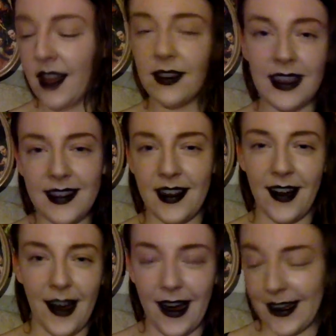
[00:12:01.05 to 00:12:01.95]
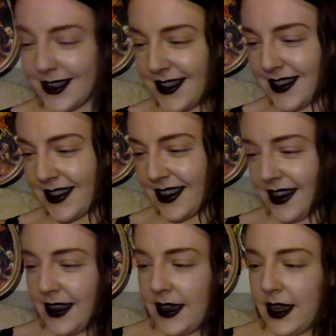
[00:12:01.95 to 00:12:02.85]
Listen, Haas.
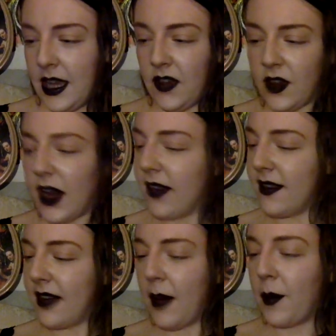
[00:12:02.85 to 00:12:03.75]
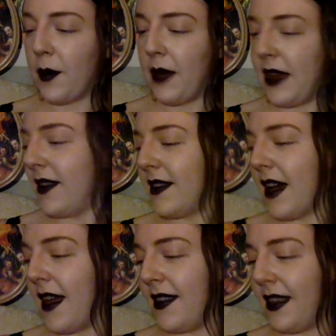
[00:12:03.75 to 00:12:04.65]
You've got to stop
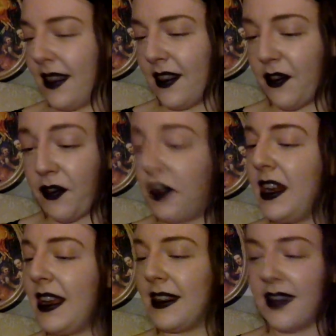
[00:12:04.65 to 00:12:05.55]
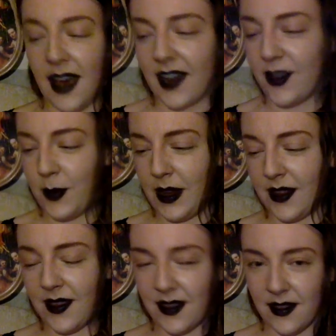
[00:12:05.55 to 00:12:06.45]
romanticizing these fleeting
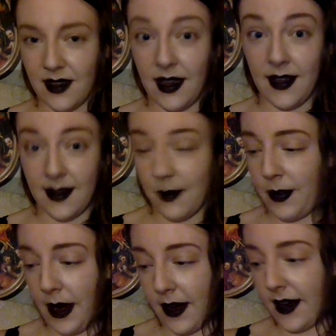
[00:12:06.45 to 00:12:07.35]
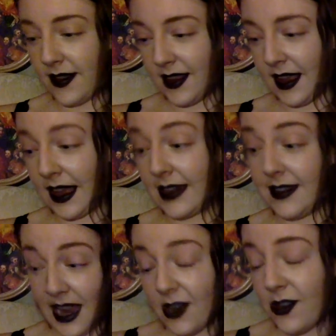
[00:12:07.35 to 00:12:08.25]
attachments. It's embarrassing and
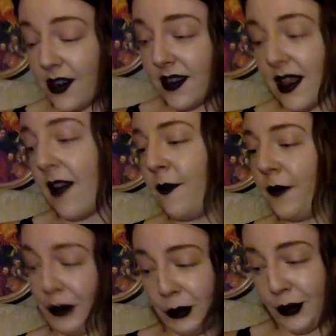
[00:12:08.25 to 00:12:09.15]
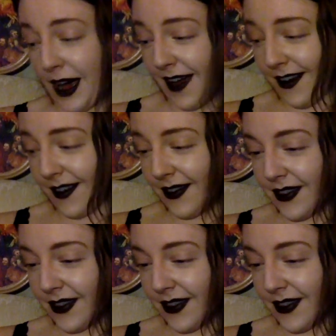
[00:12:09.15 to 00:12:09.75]
dangerous and futile.